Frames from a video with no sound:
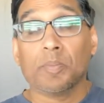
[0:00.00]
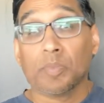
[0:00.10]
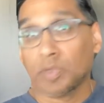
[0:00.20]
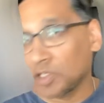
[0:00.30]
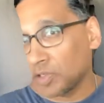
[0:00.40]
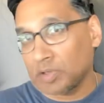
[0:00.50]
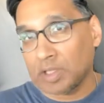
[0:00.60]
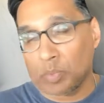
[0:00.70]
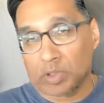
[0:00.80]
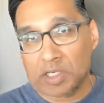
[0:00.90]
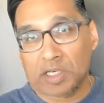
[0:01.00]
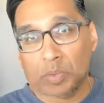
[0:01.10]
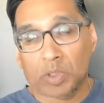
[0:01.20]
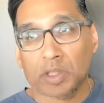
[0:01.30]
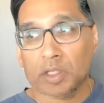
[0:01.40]
considering that what they did
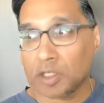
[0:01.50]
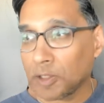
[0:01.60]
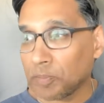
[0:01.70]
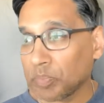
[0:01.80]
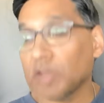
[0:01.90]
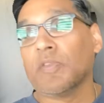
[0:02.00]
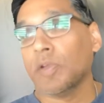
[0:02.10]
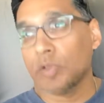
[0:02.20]
with, if you